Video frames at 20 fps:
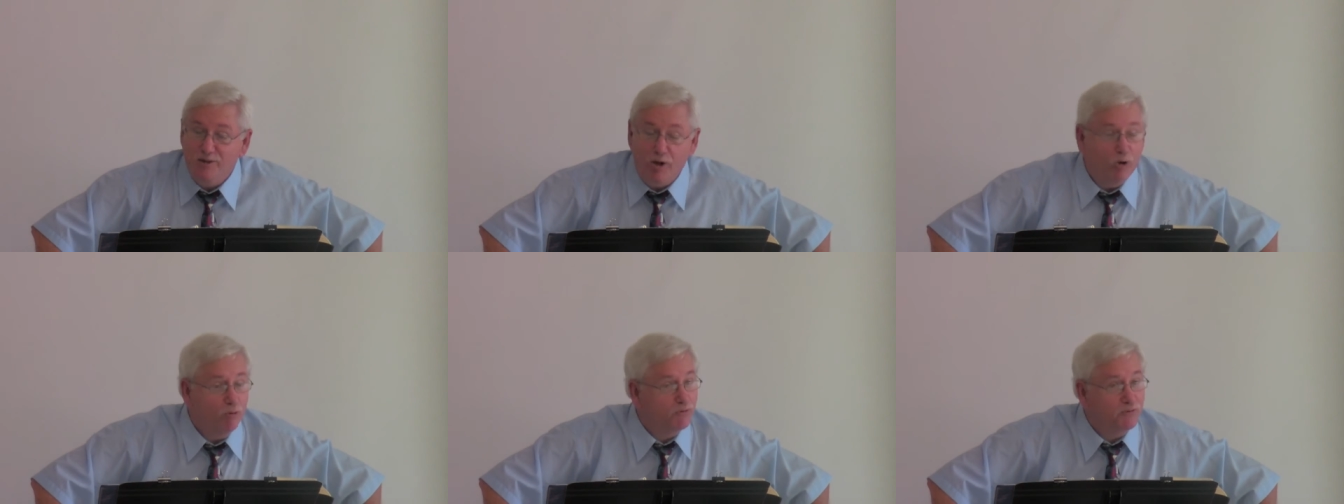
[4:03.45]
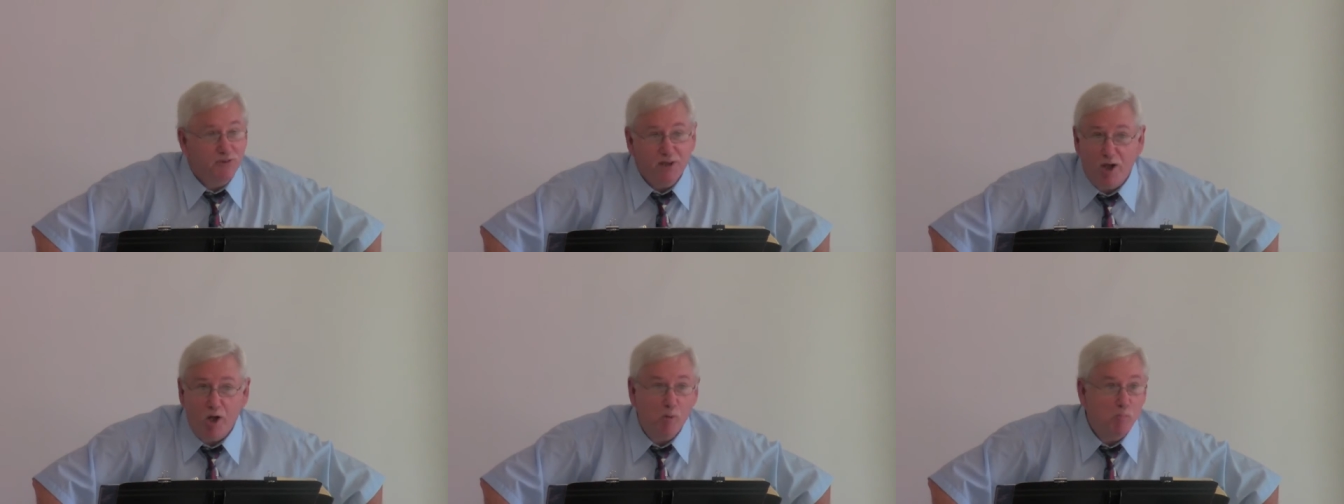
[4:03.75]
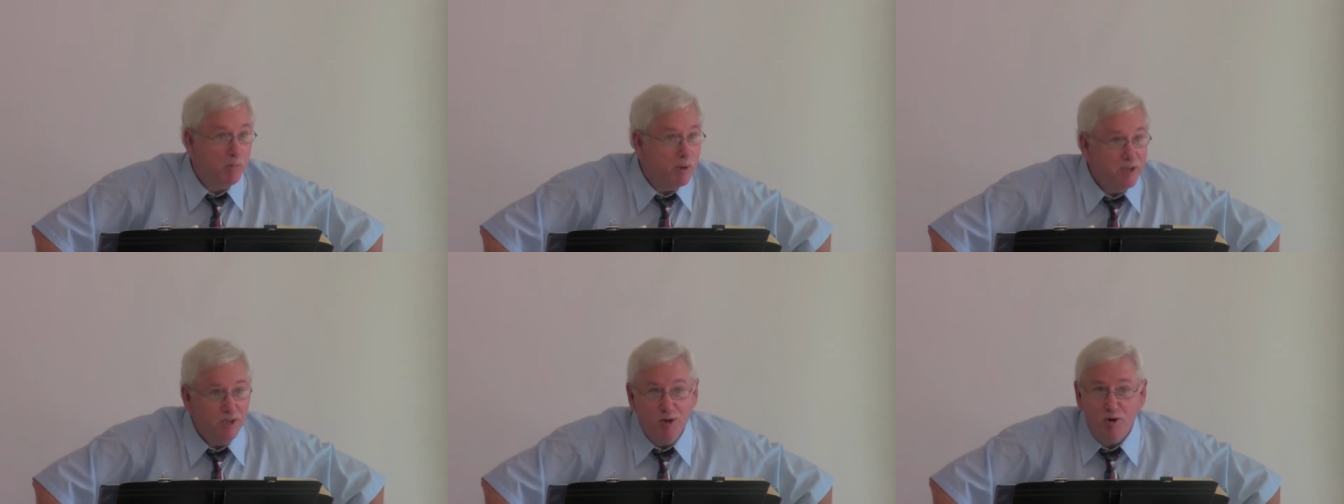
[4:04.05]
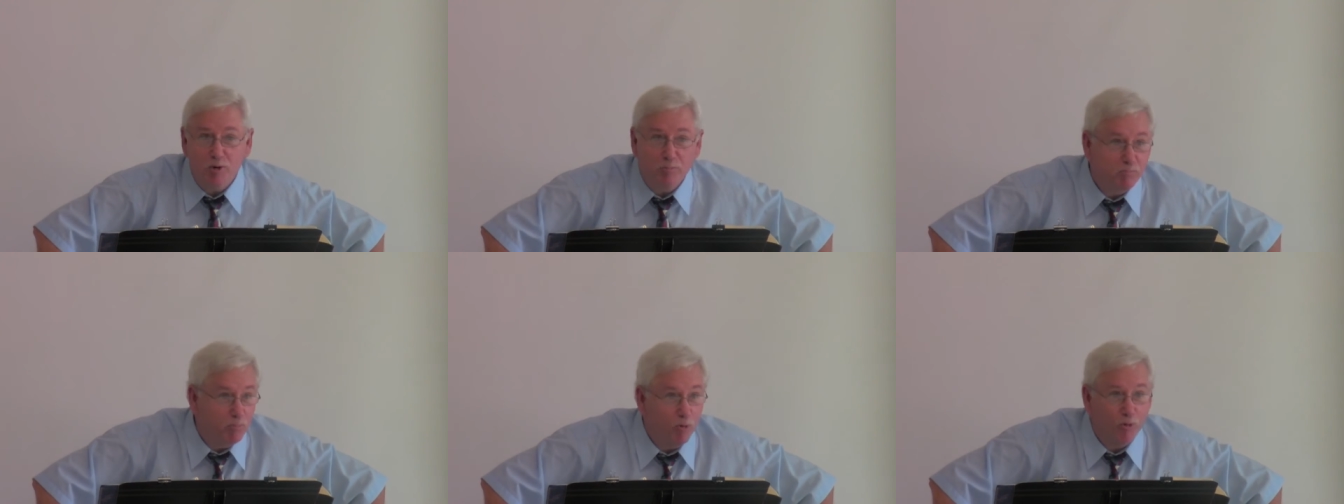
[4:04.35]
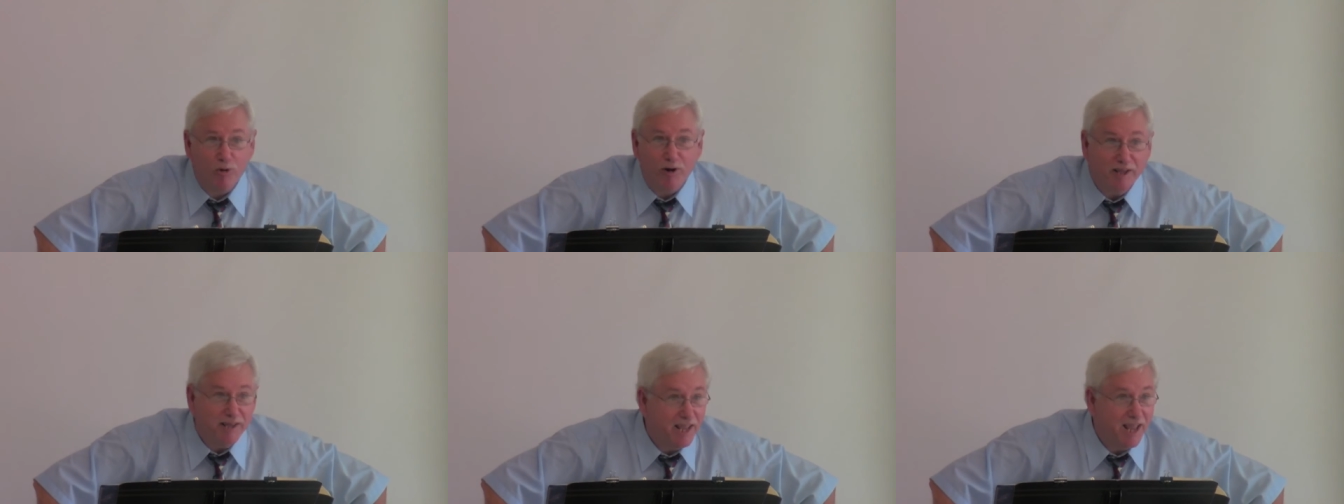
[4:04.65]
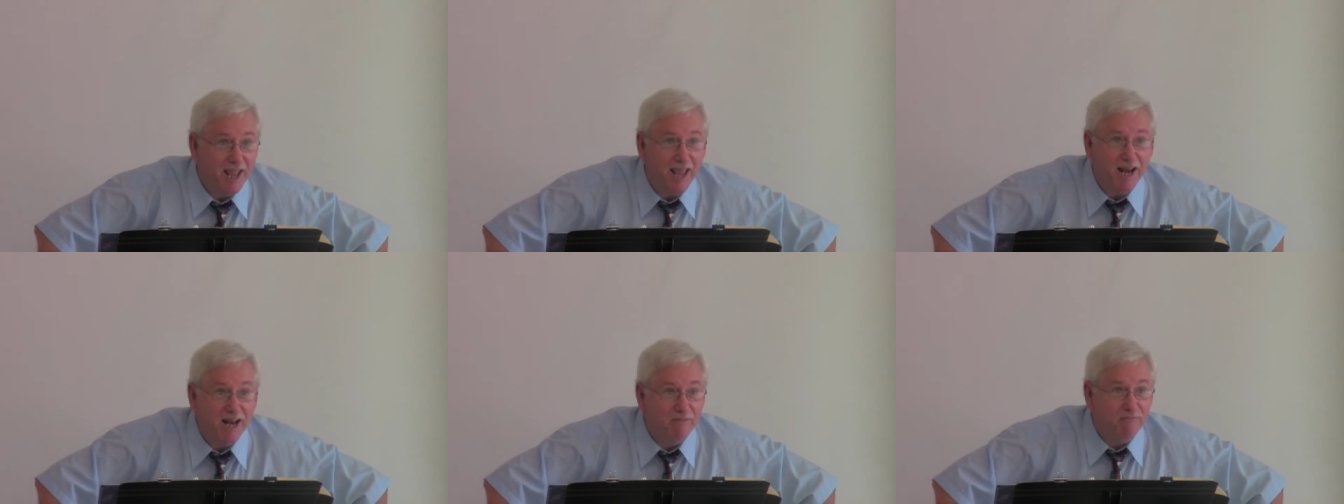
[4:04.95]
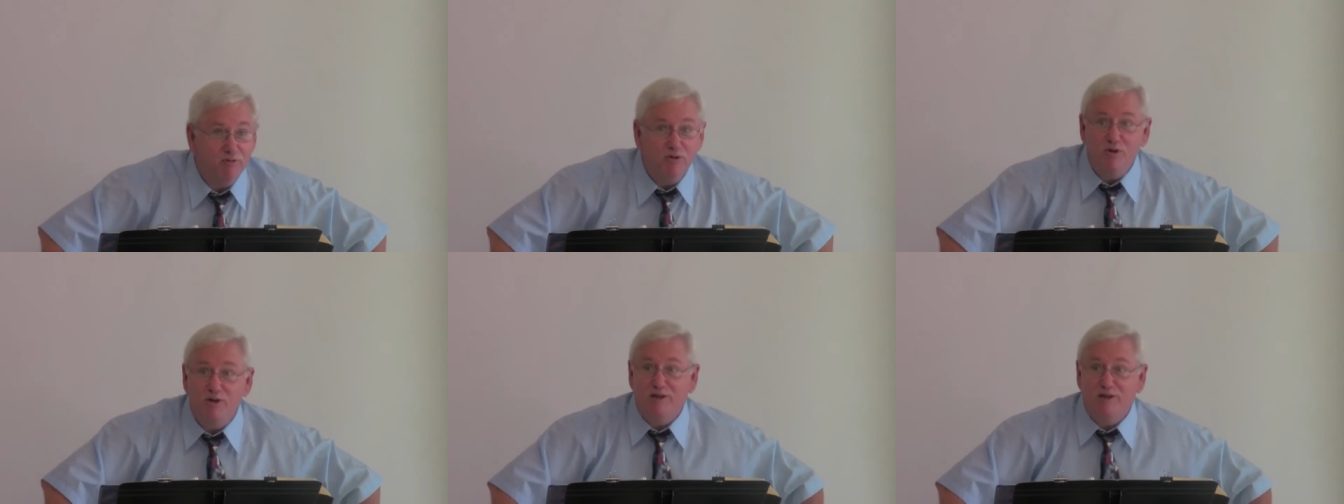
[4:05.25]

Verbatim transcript: Don't tell me you're born again if